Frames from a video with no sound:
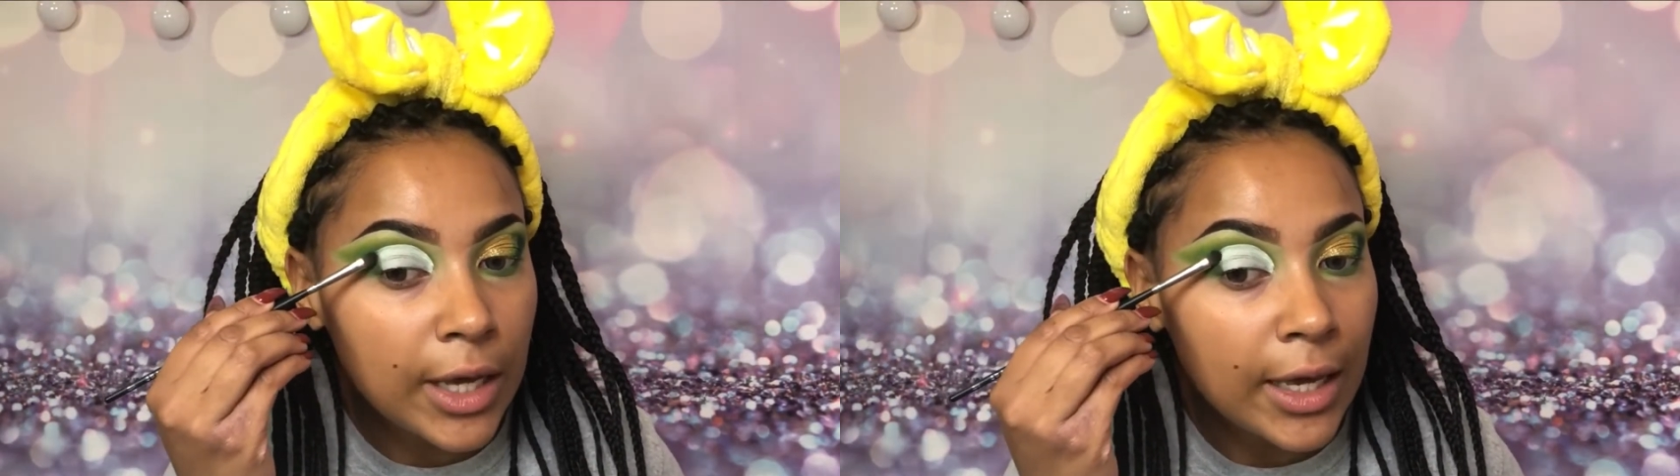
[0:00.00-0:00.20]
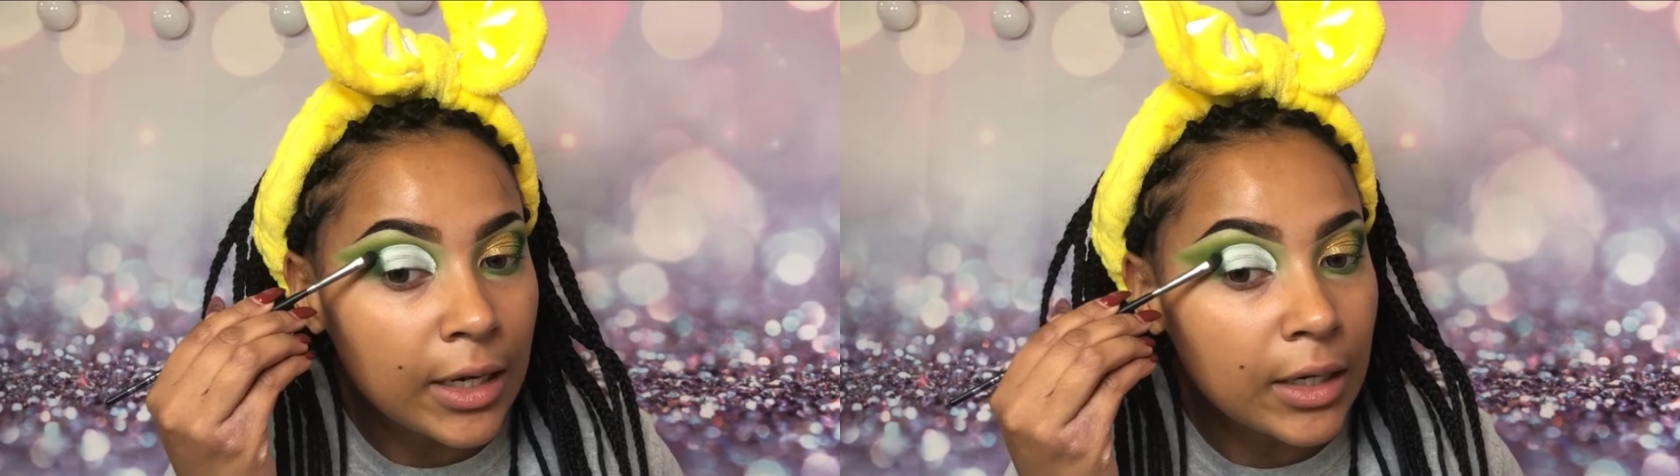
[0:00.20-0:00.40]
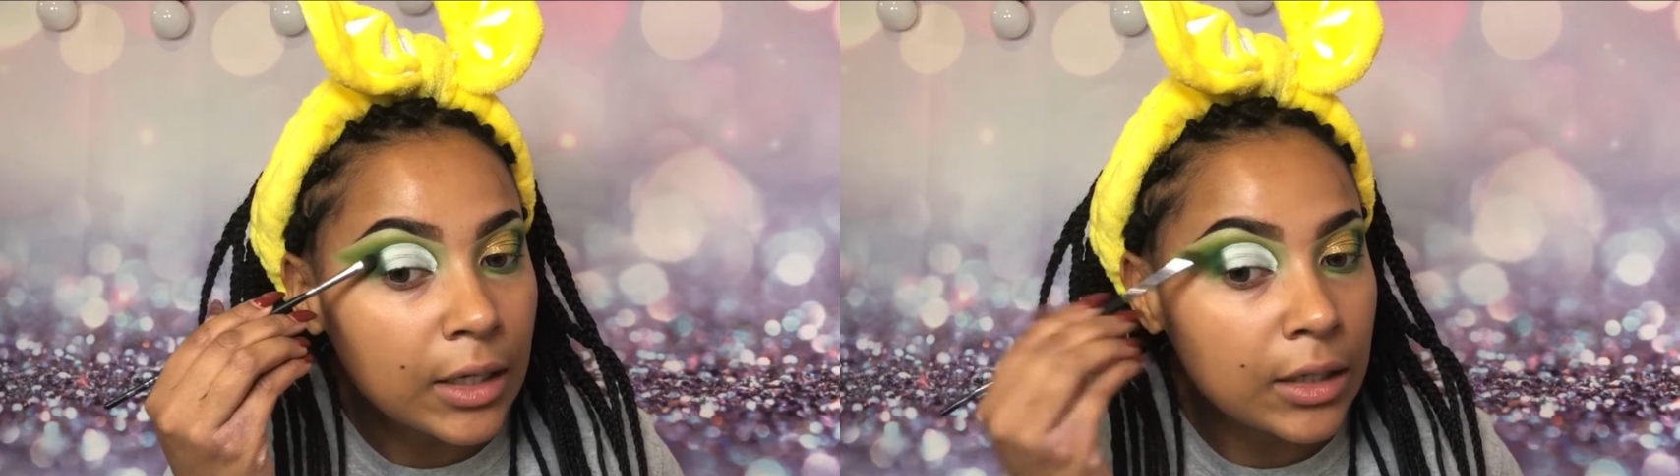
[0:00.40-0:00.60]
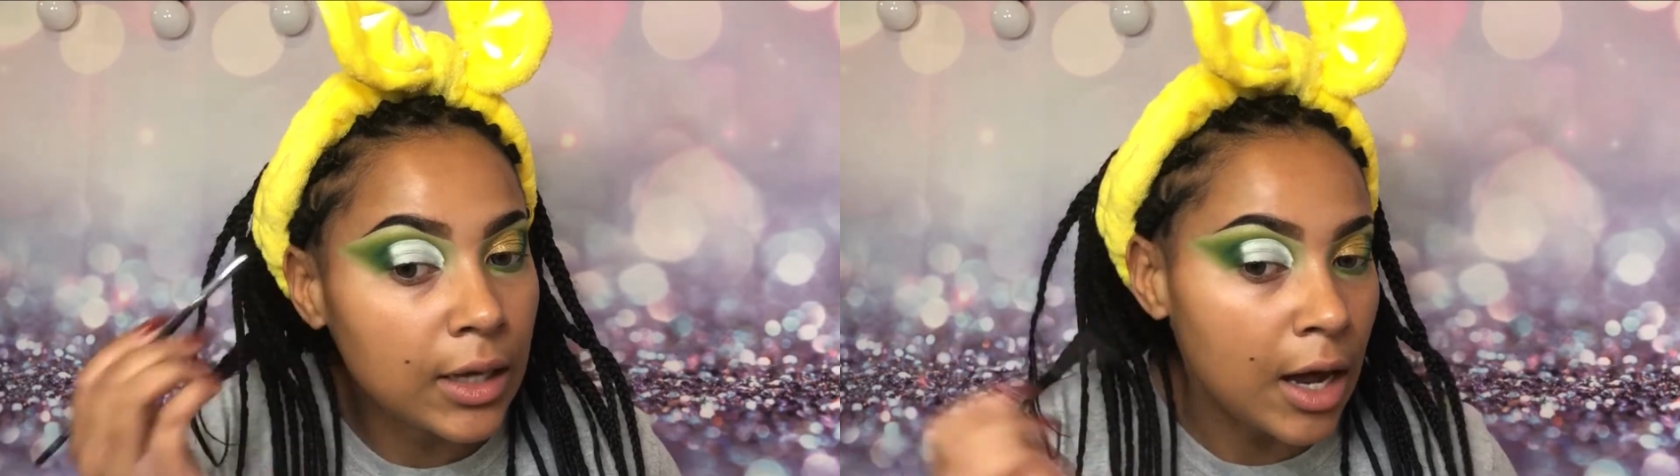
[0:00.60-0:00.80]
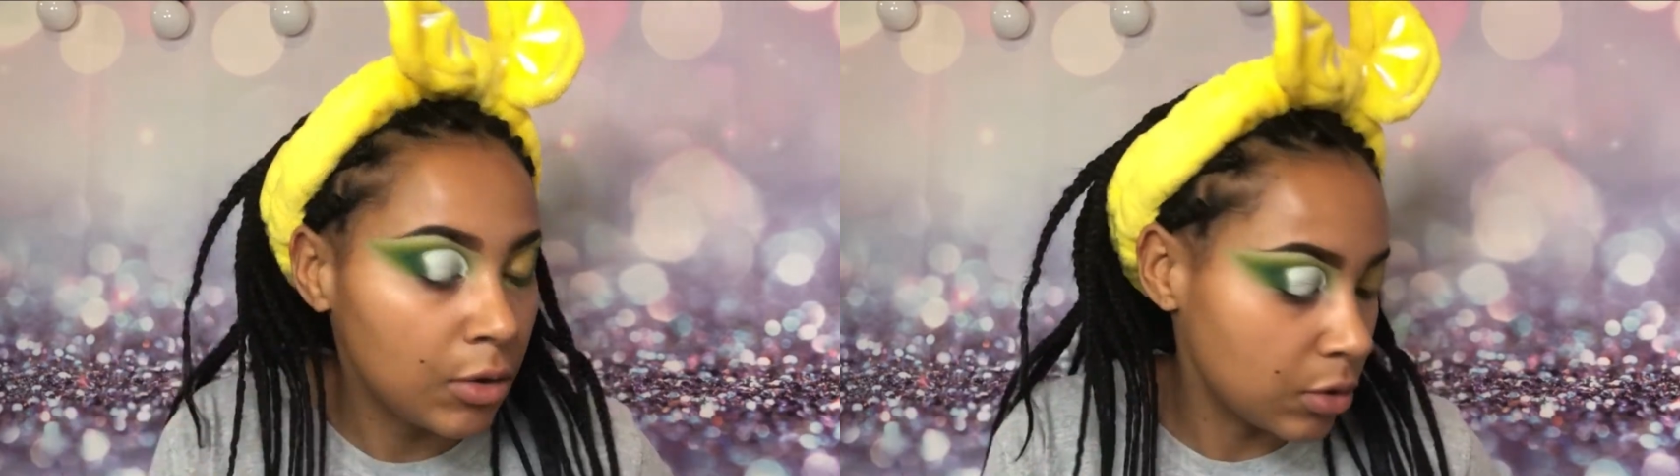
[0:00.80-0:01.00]
ending the
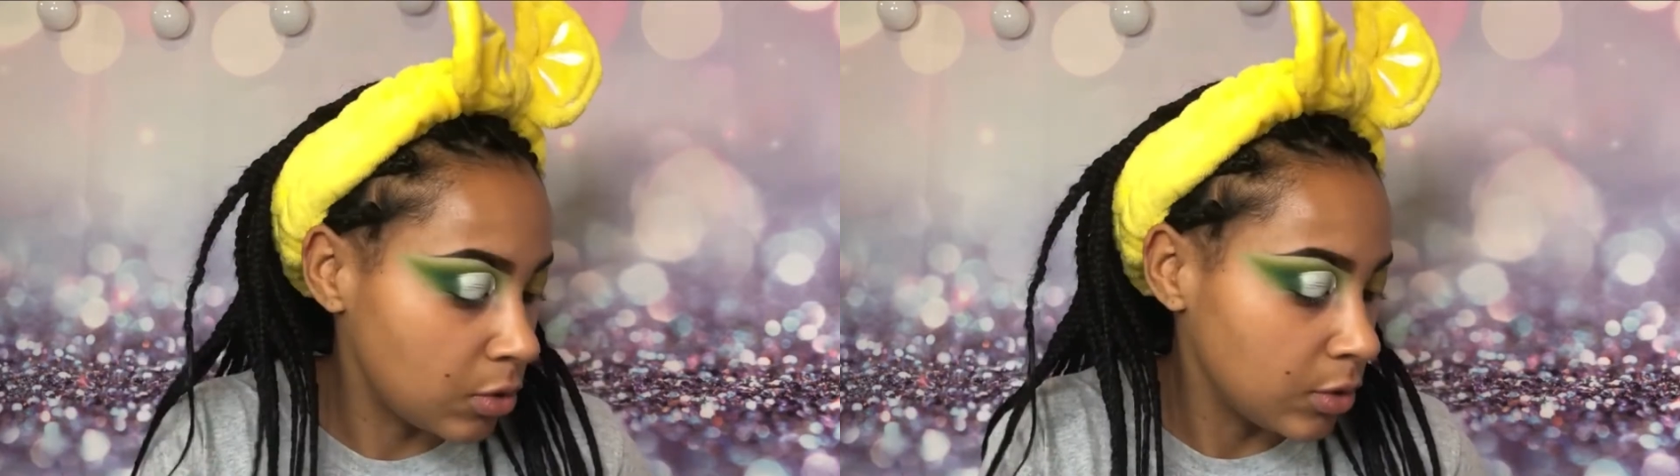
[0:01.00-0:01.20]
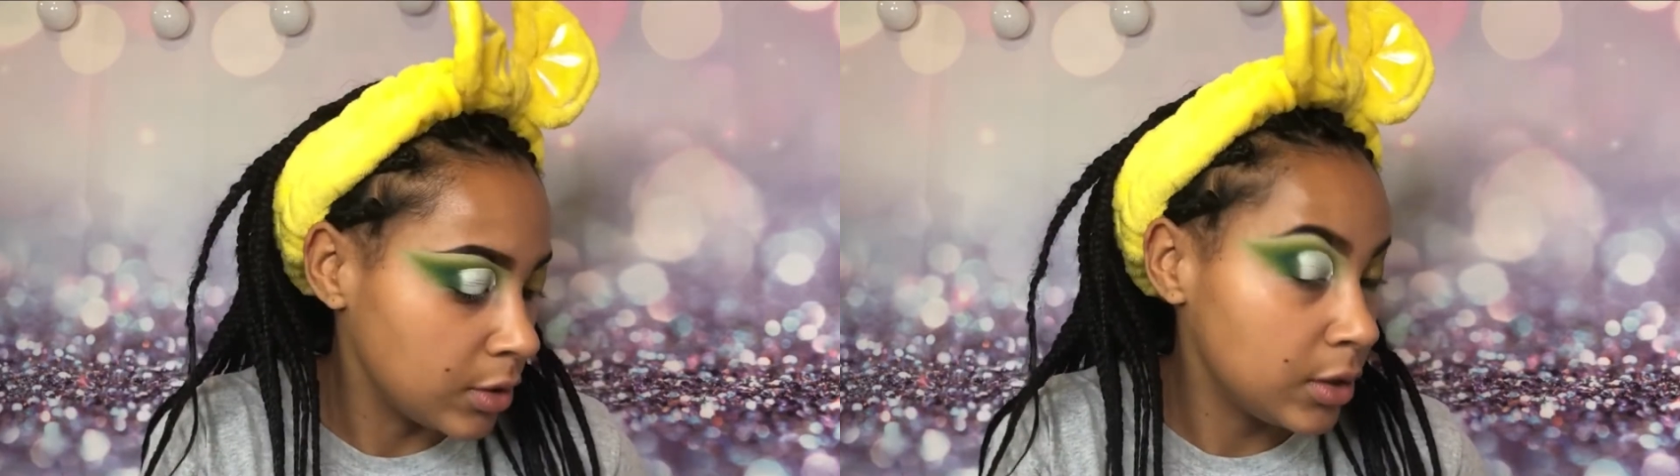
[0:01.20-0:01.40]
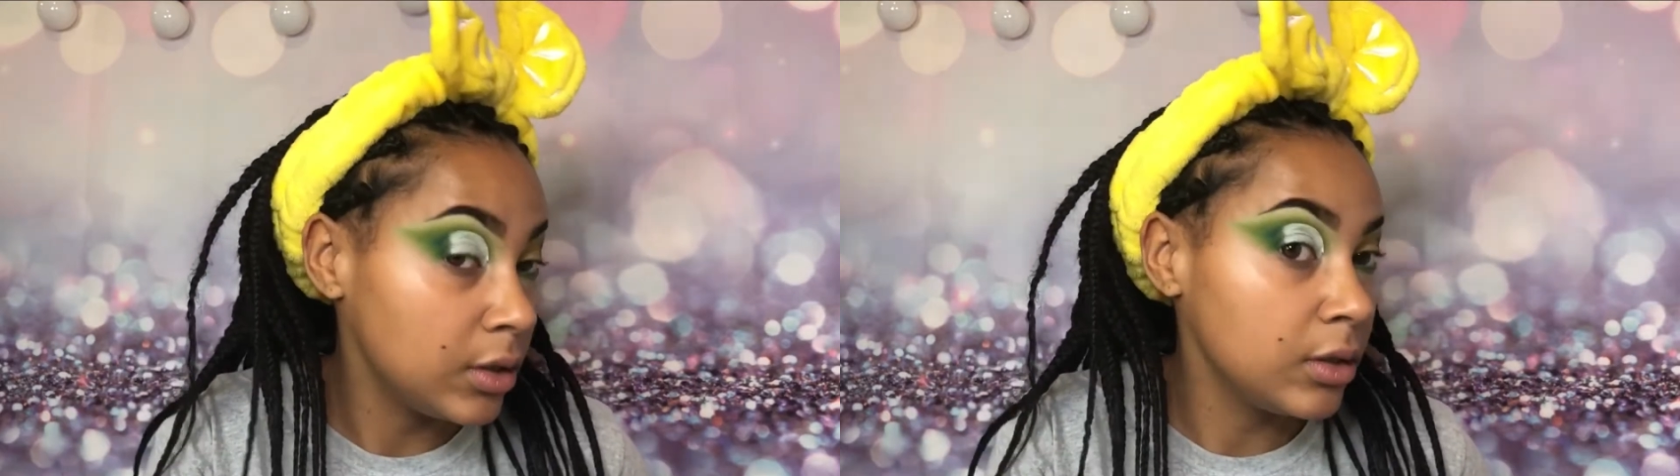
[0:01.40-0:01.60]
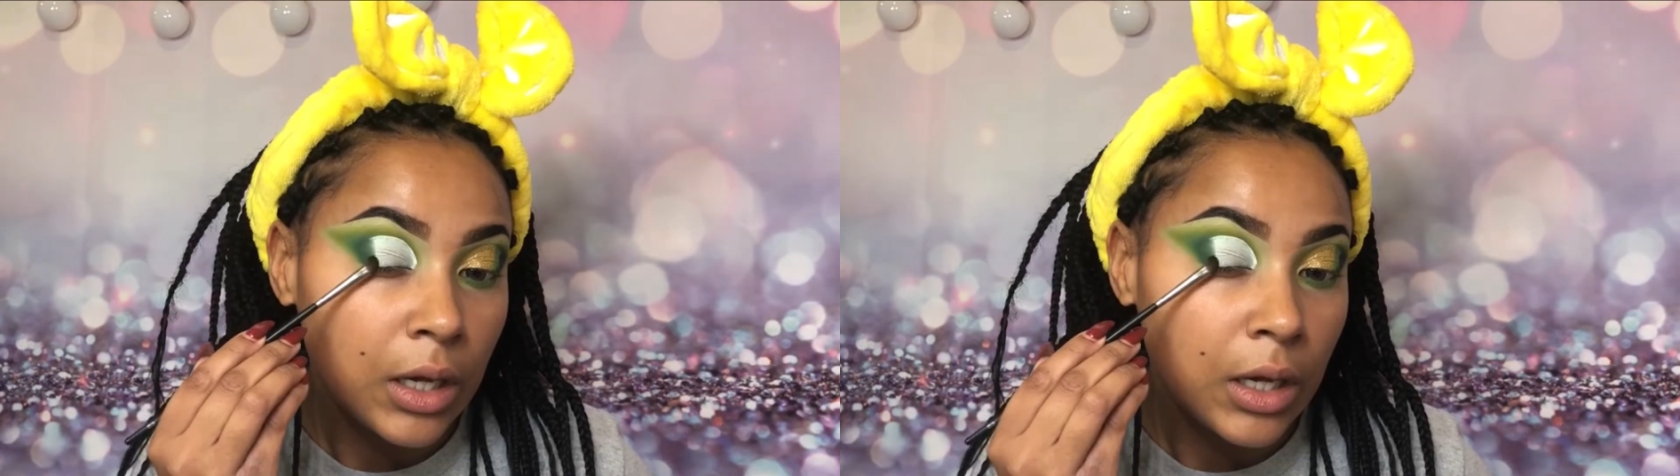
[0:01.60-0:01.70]
outer corner,